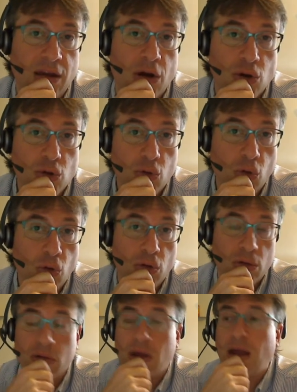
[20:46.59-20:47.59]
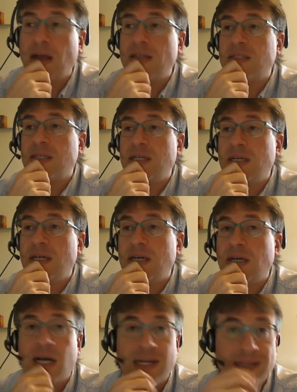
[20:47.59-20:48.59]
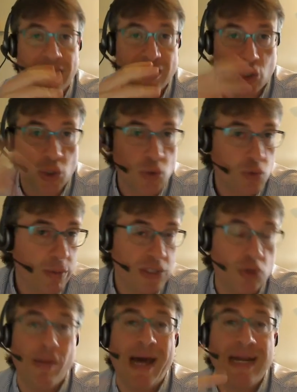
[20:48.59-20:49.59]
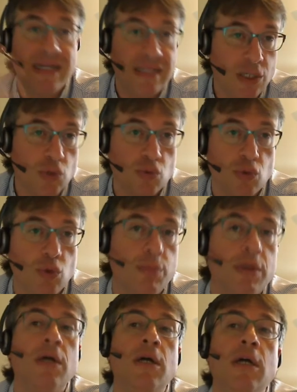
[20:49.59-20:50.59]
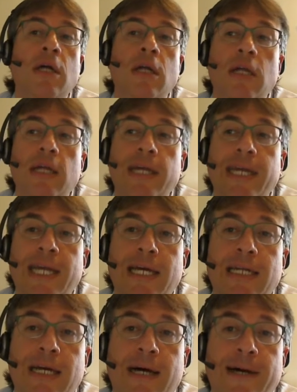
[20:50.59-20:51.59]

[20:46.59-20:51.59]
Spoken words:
our goal as a group, as humanity group, in